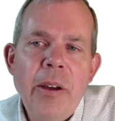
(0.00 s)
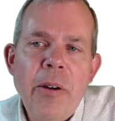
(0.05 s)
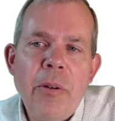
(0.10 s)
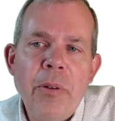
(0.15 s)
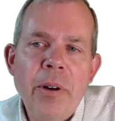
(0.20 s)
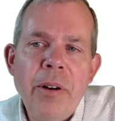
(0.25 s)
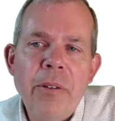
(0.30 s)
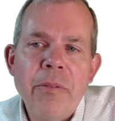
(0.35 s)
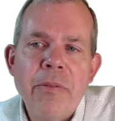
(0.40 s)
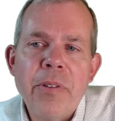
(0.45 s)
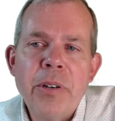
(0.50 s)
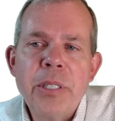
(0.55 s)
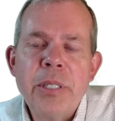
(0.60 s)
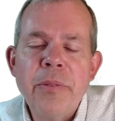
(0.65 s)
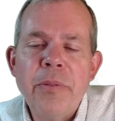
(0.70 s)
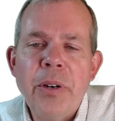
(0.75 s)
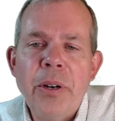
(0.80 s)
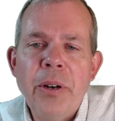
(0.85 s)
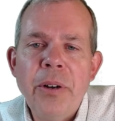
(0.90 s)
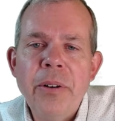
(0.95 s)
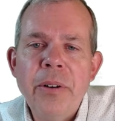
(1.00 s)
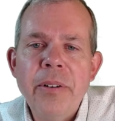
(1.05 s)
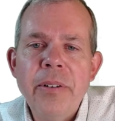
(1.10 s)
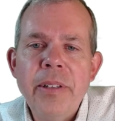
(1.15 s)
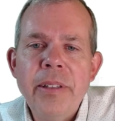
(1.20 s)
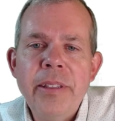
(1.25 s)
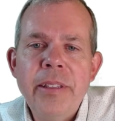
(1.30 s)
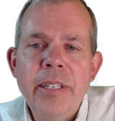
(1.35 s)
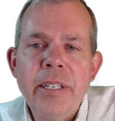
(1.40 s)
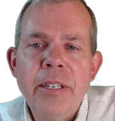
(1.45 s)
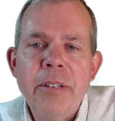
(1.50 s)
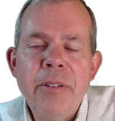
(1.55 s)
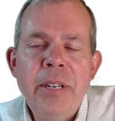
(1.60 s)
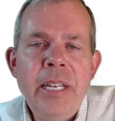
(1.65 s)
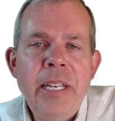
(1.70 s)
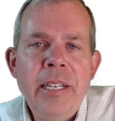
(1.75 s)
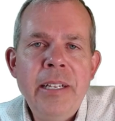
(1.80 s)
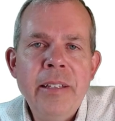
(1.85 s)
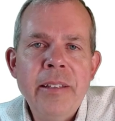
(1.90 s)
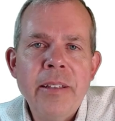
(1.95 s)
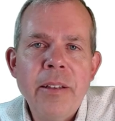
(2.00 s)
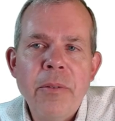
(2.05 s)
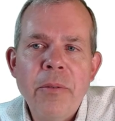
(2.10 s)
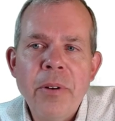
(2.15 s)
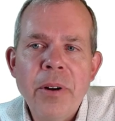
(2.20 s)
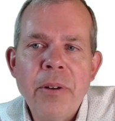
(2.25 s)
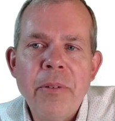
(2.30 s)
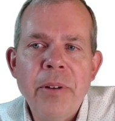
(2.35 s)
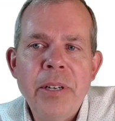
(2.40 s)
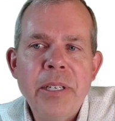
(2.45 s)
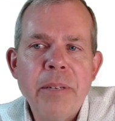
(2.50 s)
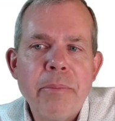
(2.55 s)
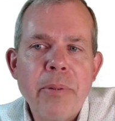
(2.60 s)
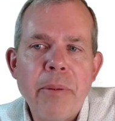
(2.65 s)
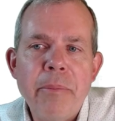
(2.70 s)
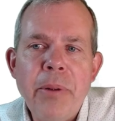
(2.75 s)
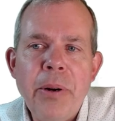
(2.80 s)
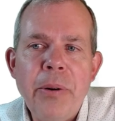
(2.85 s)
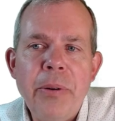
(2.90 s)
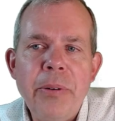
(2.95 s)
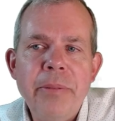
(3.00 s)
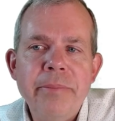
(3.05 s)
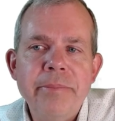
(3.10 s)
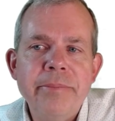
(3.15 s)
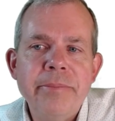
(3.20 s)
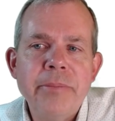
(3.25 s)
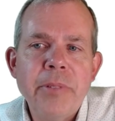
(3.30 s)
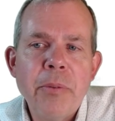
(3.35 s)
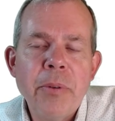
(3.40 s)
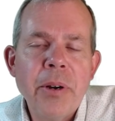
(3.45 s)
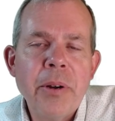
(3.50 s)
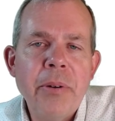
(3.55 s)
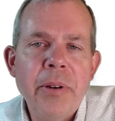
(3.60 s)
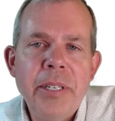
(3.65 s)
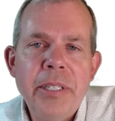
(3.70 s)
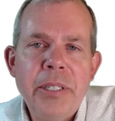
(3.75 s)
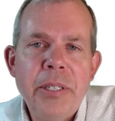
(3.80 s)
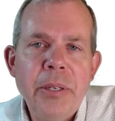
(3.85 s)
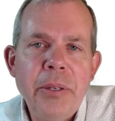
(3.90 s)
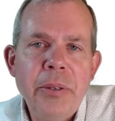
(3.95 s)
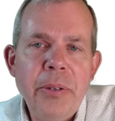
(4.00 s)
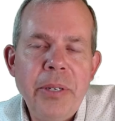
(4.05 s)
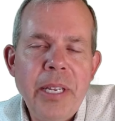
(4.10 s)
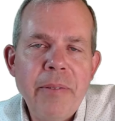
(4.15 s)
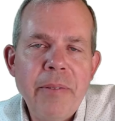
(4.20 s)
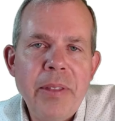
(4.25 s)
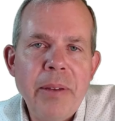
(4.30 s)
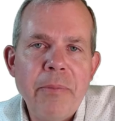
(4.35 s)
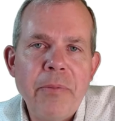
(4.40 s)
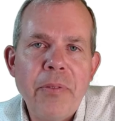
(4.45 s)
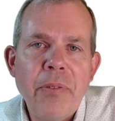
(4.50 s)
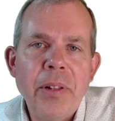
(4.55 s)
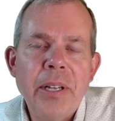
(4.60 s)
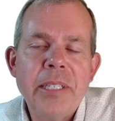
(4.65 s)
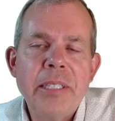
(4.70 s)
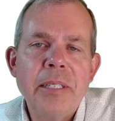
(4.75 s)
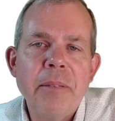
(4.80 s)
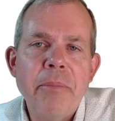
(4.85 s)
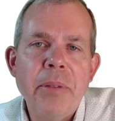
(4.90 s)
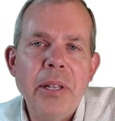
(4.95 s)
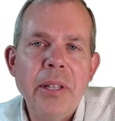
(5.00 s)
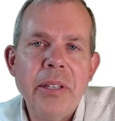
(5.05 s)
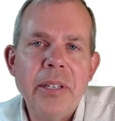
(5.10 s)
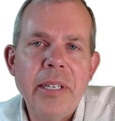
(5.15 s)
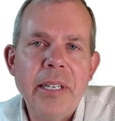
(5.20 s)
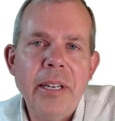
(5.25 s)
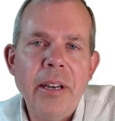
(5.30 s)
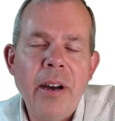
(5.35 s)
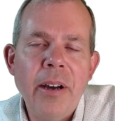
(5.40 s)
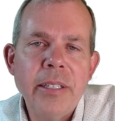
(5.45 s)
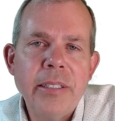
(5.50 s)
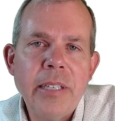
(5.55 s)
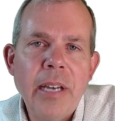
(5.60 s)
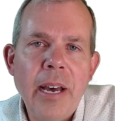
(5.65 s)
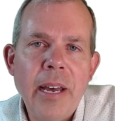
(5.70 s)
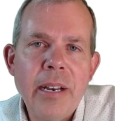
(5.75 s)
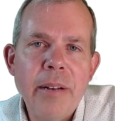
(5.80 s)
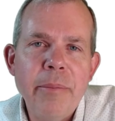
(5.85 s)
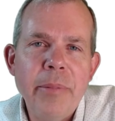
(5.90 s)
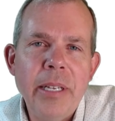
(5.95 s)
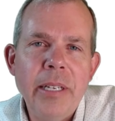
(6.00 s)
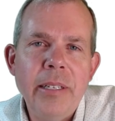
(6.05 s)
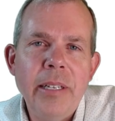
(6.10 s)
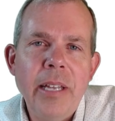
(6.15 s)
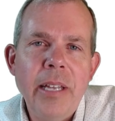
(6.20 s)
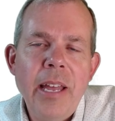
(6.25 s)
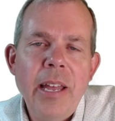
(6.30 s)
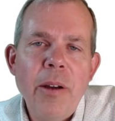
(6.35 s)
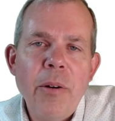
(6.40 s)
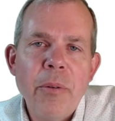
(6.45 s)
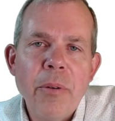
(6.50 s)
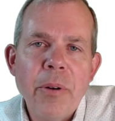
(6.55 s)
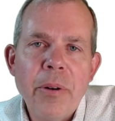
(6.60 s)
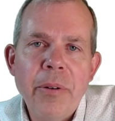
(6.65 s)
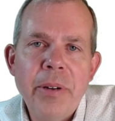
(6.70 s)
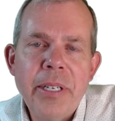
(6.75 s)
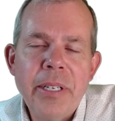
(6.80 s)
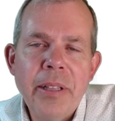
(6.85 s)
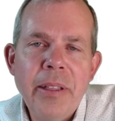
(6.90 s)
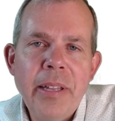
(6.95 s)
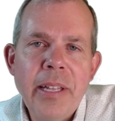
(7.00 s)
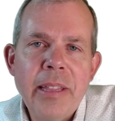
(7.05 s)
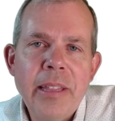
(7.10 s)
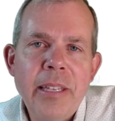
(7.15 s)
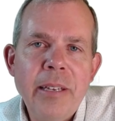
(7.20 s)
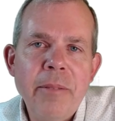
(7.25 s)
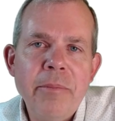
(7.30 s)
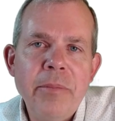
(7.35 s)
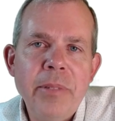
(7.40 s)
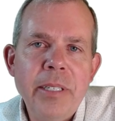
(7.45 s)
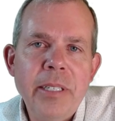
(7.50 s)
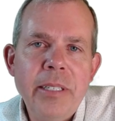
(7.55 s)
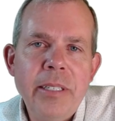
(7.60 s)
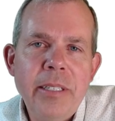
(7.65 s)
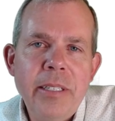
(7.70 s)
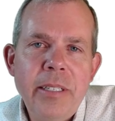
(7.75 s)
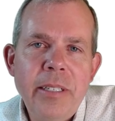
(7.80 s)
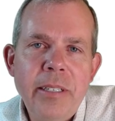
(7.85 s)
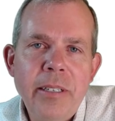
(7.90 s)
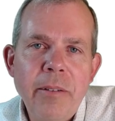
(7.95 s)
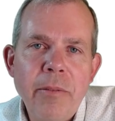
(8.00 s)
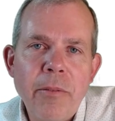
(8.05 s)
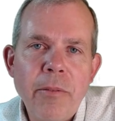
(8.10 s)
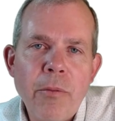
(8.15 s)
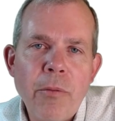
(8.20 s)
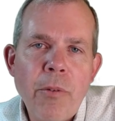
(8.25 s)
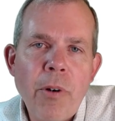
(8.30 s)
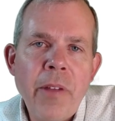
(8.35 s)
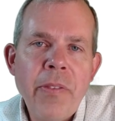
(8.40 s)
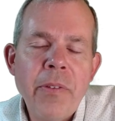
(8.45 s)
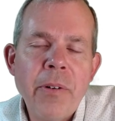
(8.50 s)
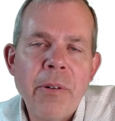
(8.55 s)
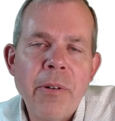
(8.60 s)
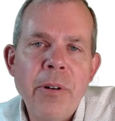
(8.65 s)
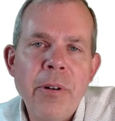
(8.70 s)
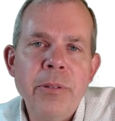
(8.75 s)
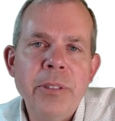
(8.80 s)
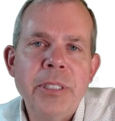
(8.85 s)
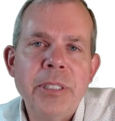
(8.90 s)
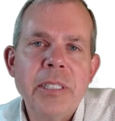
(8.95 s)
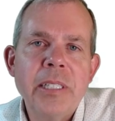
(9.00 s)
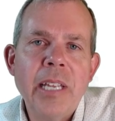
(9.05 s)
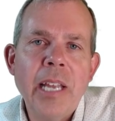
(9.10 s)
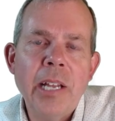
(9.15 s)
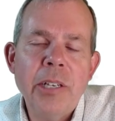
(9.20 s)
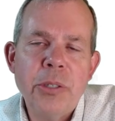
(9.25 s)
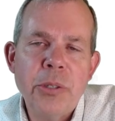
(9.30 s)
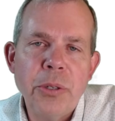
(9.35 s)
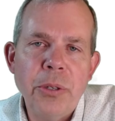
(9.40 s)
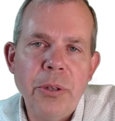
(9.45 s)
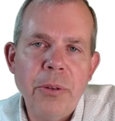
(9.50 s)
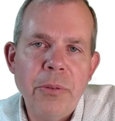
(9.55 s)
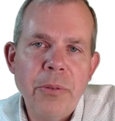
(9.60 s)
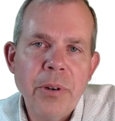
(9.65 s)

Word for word: Well, first of all, the green, we're going to promote. We're going to give them flexibility, autonomy. We're going to let them run their own schedule.